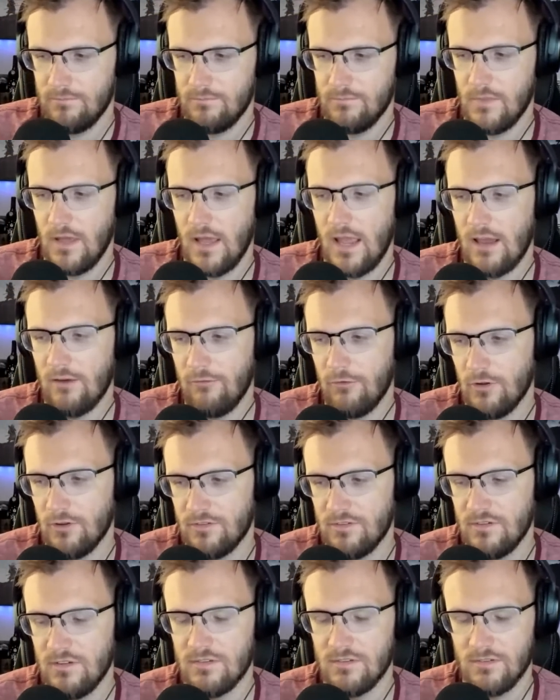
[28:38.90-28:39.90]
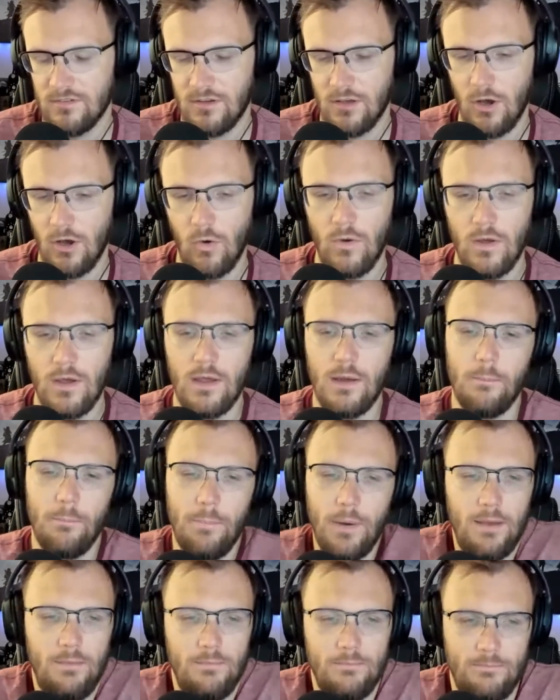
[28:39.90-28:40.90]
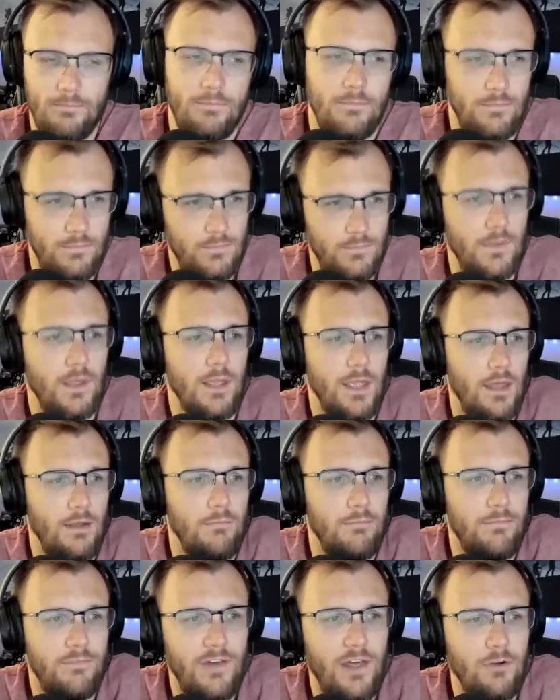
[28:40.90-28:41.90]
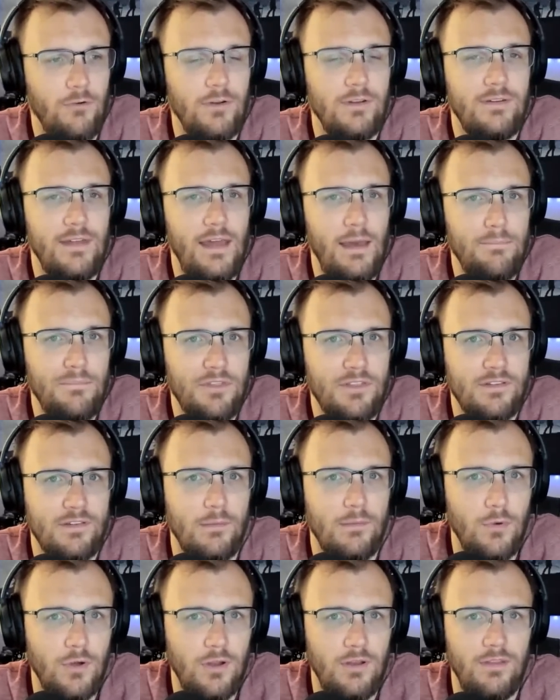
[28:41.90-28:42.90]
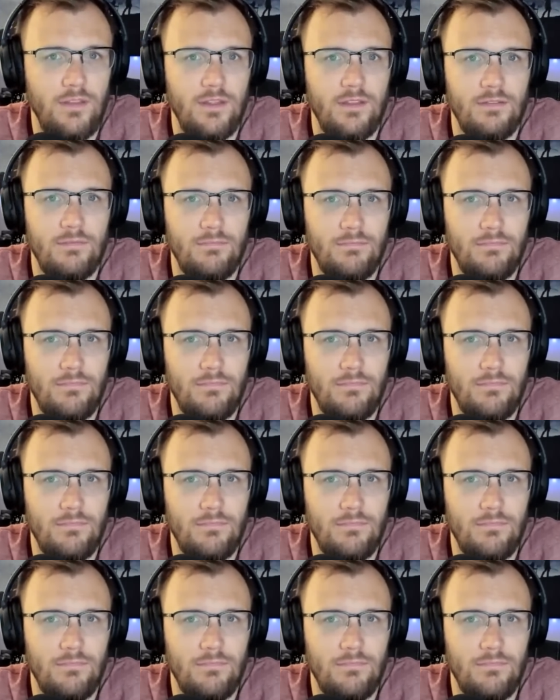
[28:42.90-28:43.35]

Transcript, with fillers: a handful of seasons ago. But again, veteran depth, someone that